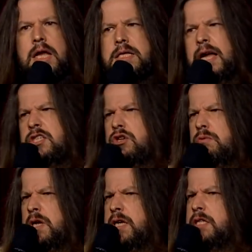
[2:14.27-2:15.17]
not
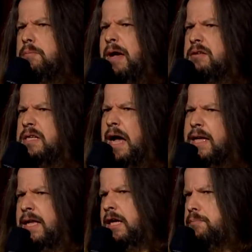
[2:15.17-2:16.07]
sure what it is about
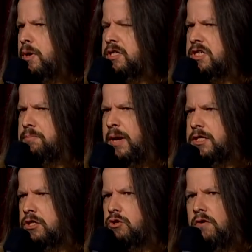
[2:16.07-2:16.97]
not getting a
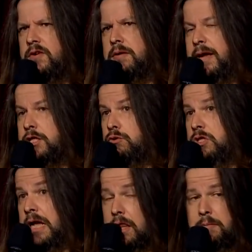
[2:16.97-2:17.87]
participation trophy that makes you
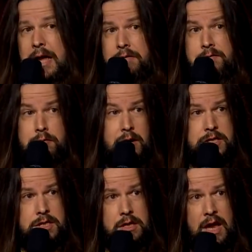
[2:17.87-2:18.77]
yell about it for the
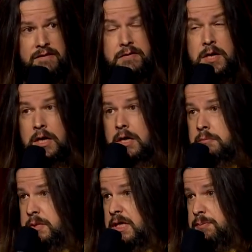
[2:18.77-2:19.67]
rest of your life,
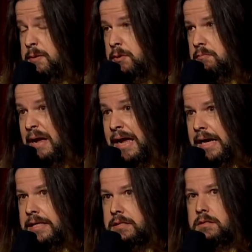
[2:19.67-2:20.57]
but these people are
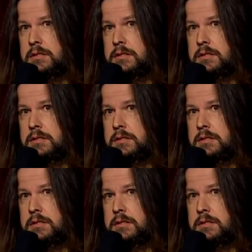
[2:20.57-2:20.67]
mad.